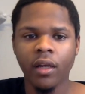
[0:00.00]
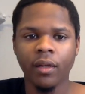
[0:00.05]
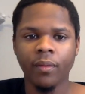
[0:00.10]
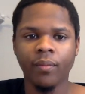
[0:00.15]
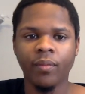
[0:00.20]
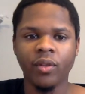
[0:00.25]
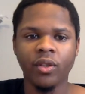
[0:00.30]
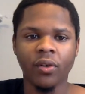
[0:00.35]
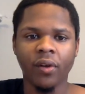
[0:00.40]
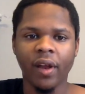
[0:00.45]

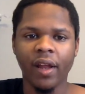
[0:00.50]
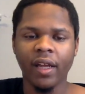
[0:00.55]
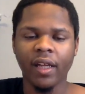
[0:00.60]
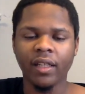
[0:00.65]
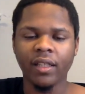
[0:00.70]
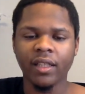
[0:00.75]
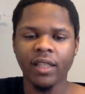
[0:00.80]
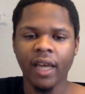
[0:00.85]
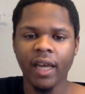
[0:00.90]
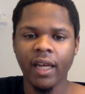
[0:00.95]
so they can
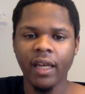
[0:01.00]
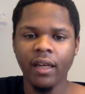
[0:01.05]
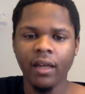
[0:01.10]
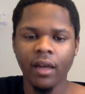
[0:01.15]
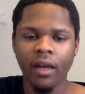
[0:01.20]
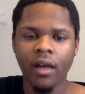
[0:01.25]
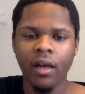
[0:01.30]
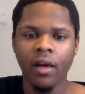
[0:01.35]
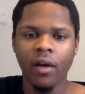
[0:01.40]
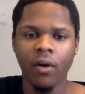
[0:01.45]
tank,
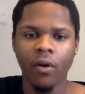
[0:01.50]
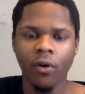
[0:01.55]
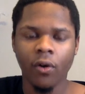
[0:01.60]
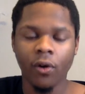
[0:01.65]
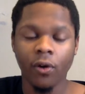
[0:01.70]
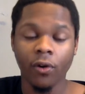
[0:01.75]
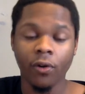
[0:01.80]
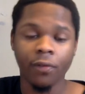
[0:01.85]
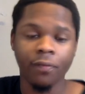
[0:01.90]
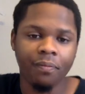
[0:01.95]

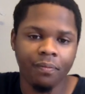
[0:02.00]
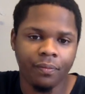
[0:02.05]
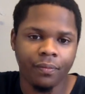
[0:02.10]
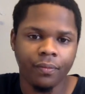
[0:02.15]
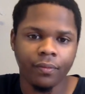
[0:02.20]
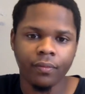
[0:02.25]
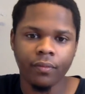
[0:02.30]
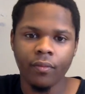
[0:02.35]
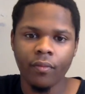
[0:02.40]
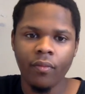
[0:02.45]
or,
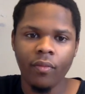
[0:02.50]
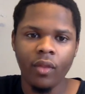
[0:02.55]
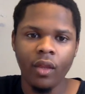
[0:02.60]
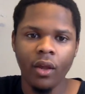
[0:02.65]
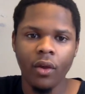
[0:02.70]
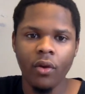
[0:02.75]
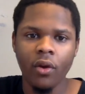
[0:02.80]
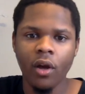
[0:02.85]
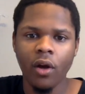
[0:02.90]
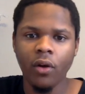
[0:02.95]

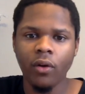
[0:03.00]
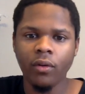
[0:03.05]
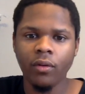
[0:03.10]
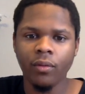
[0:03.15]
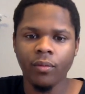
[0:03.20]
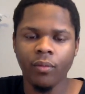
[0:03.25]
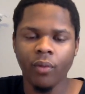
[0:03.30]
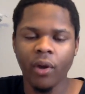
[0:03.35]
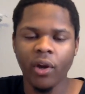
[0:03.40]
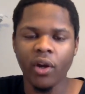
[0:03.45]
you know,
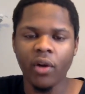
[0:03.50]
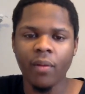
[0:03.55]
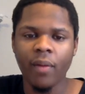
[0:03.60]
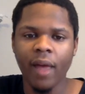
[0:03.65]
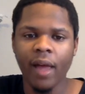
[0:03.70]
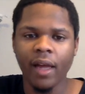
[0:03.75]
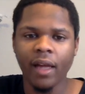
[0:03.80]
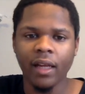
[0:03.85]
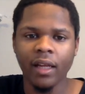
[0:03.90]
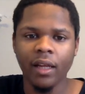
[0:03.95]
bring them
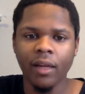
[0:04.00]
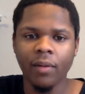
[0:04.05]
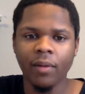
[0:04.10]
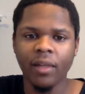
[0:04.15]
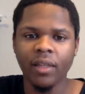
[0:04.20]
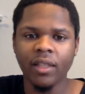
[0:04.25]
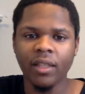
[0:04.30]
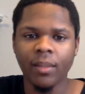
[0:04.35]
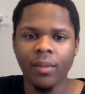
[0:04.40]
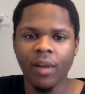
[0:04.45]
back and let them
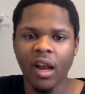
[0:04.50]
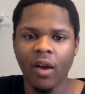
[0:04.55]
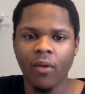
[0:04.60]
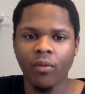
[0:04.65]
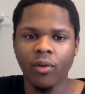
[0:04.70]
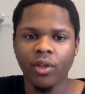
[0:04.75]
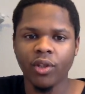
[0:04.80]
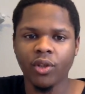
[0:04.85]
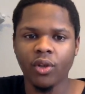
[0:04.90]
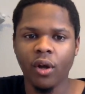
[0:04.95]
get some of that
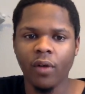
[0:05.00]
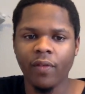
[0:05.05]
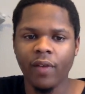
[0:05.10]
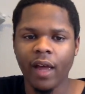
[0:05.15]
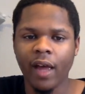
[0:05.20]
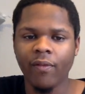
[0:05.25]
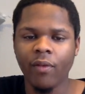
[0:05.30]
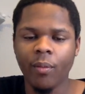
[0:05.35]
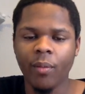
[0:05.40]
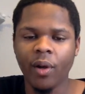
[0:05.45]
rust off and
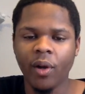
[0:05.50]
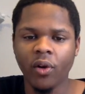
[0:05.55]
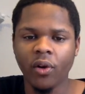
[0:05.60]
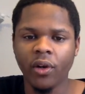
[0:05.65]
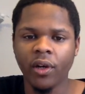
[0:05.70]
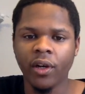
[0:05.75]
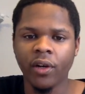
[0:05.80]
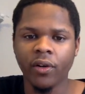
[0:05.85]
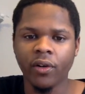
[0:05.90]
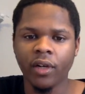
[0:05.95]
have a better
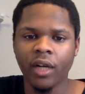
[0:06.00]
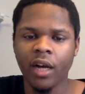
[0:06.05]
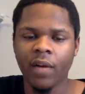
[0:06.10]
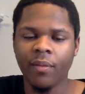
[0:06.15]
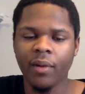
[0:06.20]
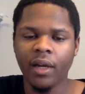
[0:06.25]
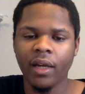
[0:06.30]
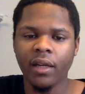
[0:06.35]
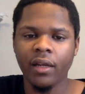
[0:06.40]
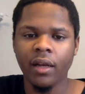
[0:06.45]
year come
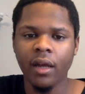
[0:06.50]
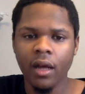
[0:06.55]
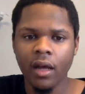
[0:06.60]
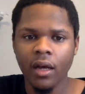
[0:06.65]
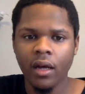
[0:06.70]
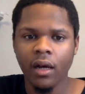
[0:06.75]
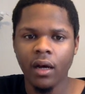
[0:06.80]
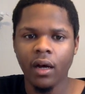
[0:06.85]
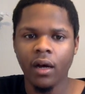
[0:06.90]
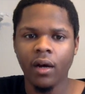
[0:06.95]
in
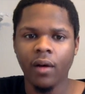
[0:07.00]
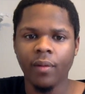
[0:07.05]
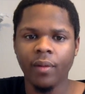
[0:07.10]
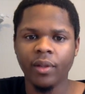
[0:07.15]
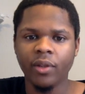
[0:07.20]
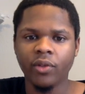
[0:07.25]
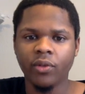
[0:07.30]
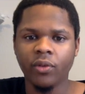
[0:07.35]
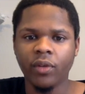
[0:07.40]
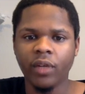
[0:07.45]

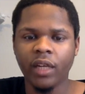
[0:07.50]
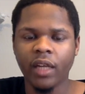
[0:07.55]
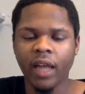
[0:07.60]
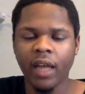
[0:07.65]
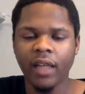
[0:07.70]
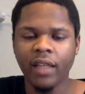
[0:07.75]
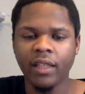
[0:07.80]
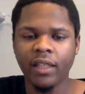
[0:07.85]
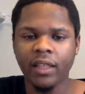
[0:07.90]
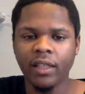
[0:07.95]

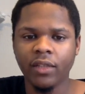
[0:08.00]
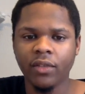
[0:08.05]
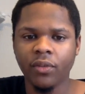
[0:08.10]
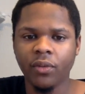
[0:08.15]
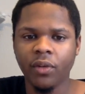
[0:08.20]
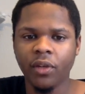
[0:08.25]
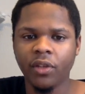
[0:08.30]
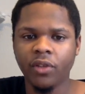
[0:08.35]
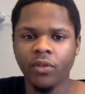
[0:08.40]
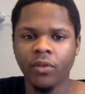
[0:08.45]
2019,
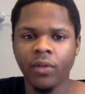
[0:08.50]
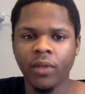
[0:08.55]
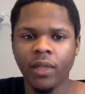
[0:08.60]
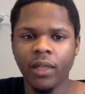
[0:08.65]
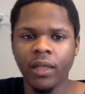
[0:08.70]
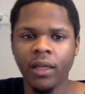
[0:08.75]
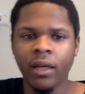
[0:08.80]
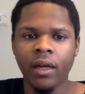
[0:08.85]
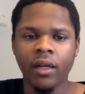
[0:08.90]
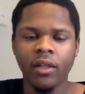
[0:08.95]
2020.
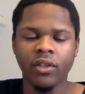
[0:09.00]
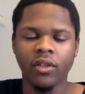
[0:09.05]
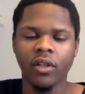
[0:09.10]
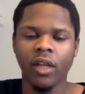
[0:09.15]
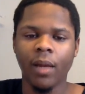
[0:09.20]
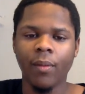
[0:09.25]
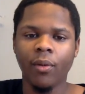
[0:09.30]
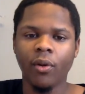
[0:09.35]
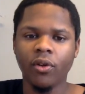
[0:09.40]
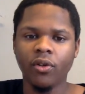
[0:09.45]
So let
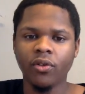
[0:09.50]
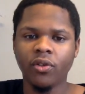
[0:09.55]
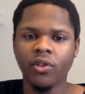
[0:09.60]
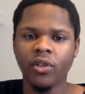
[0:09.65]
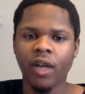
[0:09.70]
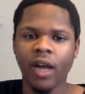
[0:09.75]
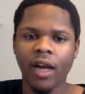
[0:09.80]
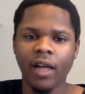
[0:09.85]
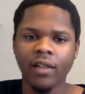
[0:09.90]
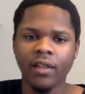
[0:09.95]
me know what you
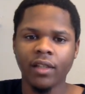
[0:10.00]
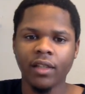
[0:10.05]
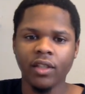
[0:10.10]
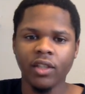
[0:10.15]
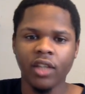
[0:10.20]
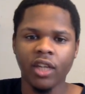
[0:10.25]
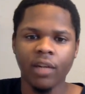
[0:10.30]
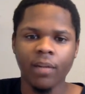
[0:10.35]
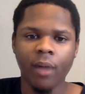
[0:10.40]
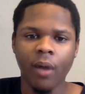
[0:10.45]
guys think.
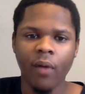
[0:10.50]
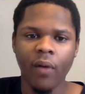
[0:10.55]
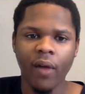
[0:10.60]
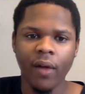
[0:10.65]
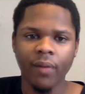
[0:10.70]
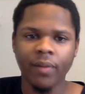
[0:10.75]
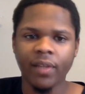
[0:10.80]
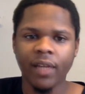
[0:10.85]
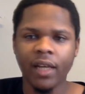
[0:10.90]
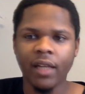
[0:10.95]
Check out my
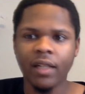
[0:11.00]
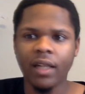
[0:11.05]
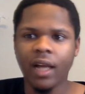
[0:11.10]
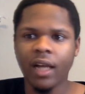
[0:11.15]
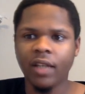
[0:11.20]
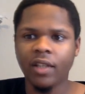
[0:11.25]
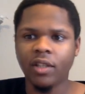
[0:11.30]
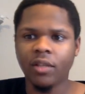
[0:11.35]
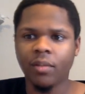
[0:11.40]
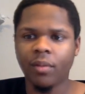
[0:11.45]
website,
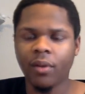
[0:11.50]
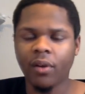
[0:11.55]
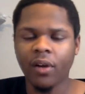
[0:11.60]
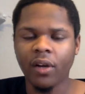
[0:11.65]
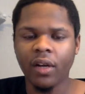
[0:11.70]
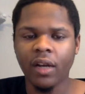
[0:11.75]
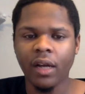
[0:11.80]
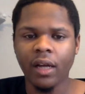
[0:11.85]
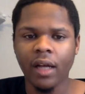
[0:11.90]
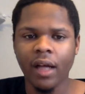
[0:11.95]

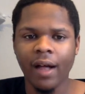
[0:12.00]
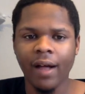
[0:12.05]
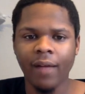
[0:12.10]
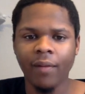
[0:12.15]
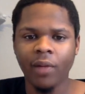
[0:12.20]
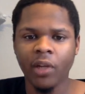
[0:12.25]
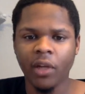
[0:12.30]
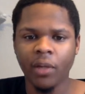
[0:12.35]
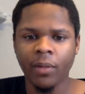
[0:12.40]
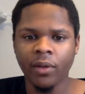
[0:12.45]
analysisplayground.com.
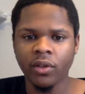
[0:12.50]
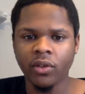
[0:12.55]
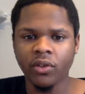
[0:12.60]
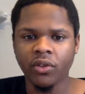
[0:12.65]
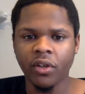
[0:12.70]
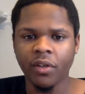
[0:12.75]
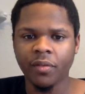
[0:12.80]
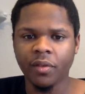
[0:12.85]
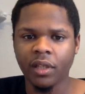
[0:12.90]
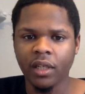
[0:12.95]
Link will be in the
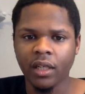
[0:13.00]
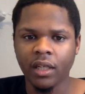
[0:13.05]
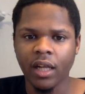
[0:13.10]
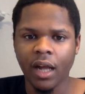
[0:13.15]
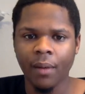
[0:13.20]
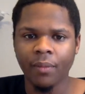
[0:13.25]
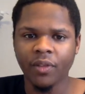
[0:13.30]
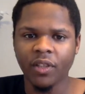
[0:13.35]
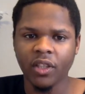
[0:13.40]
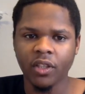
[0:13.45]
description in the
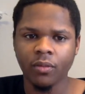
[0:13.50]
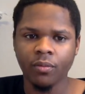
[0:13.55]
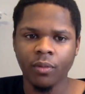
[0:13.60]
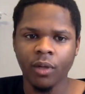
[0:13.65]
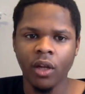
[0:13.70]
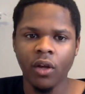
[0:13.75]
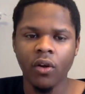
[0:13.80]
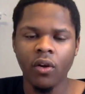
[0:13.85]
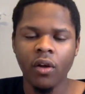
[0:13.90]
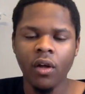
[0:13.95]
comment section
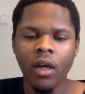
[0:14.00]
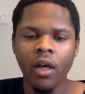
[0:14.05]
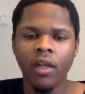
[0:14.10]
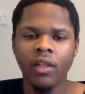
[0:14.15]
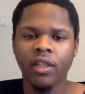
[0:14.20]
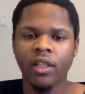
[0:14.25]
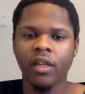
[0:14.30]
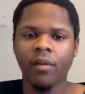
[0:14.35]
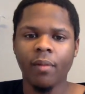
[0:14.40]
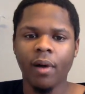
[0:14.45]
below.
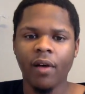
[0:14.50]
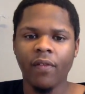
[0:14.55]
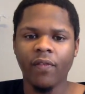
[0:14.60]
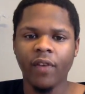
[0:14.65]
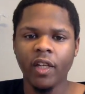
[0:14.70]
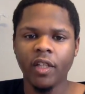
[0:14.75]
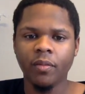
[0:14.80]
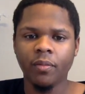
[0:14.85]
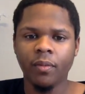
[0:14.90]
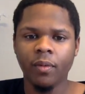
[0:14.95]
Check out my
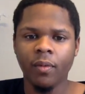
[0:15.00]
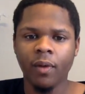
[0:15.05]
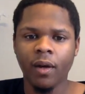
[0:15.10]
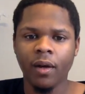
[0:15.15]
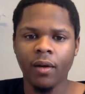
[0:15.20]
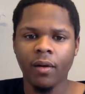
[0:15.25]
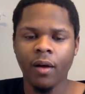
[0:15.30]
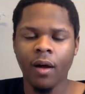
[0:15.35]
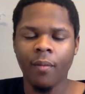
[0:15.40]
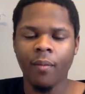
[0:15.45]
Facebook
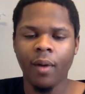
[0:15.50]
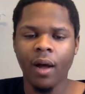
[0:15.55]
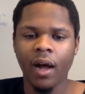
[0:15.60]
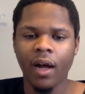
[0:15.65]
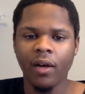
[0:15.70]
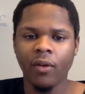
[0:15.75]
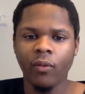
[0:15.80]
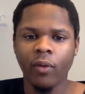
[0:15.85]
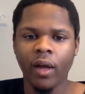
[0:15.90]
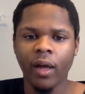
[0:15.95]
on my
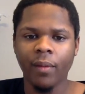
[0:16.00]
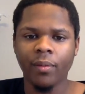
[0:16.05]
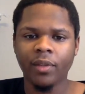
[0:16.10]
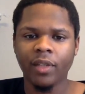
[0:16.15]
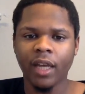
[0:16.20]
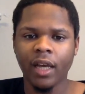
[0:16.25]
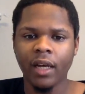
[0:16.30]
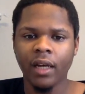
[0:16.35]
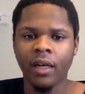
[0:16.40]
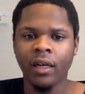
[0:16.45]

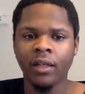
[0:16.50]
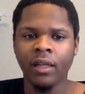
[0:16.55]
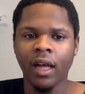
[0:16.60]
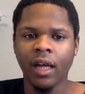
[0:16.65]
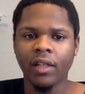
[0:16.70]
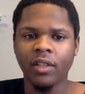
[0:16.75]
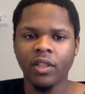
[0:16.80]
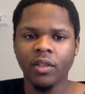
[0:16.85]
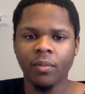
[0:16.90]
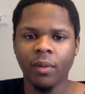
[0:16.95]
website,
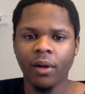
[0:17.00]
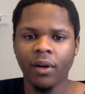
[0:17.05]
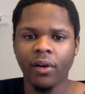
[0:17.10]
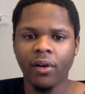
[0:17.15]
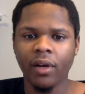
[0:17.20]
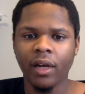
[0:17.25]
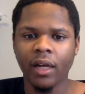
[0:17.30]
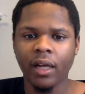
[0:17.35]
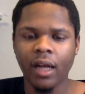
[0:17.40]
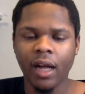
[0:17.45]

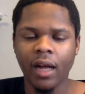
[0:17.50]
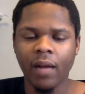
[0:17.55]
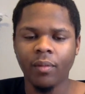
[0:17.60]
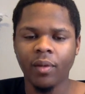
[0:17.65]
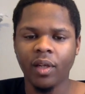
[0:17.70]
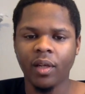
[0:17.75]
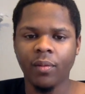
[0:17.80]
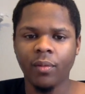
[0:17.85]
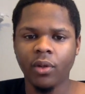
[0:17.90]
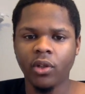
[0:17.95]
analysisplayground.com.
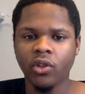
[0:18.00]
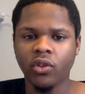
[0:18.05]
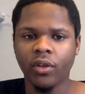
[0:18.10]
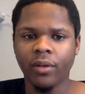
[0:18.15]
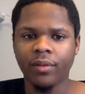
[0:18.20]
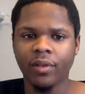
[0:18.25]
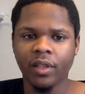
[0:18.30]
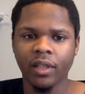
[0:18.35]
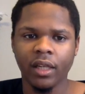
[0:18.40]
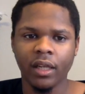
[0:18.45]
Link will be in the
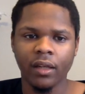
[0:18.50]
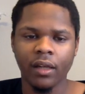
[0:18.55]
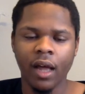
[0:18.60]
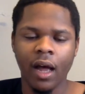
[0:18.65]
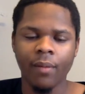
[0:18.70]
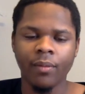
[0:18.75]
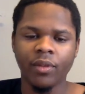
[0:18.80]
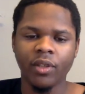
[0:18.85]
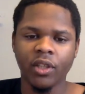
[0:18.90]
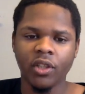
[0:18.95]
description in the
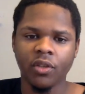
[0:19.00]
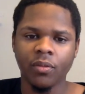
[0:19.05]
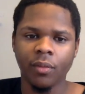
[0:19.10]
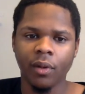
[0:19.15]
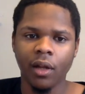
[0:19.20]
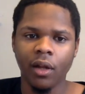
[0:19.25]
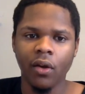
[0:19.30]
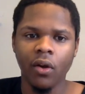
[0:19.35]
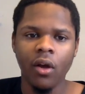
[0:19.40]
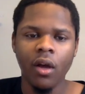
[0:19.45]
comment section
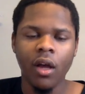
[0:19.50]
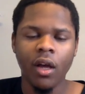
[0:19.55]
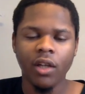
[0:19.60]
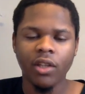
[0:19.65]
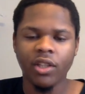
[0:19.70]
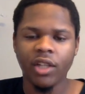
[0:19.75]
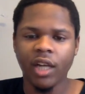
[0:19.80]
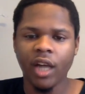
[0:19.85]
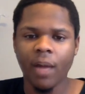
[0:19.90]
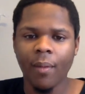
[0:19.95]
below.
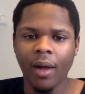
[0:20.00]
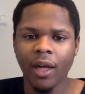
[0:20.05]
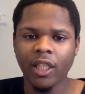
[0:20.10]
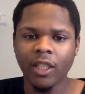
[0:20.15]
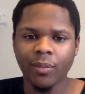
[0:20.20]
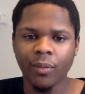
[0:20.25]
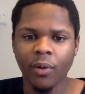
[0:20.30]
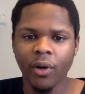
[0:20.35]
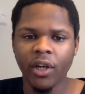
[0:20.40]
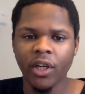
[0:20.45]
Check out my
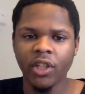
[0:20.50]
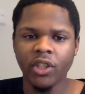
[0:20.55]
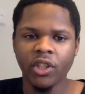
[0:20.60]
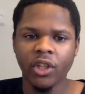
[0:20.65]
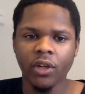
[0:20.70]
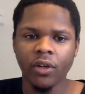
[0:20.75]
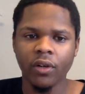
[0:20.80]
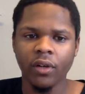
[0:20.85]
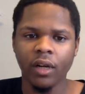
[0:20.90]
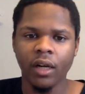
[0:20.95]

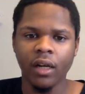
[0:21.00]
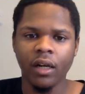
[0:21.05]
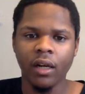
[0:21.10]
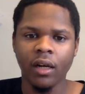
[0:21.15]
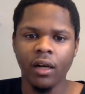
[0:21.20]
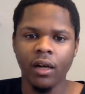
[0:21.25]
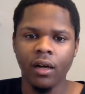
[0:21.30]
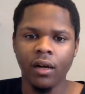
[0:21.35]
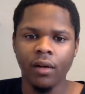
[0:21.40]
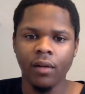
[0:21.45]
Spreadshirt.
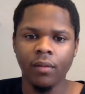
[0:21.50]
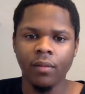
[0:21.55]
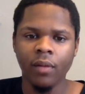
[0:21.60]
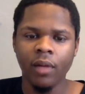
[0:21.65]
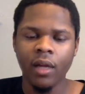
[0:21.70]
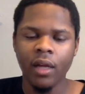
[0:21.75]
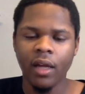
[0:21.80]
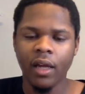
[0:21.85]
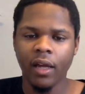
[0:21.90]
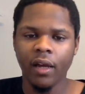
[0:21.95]

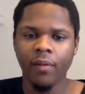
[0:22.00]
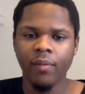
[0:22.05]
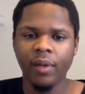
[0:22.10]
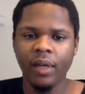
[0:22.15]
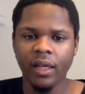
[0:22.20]
It'll be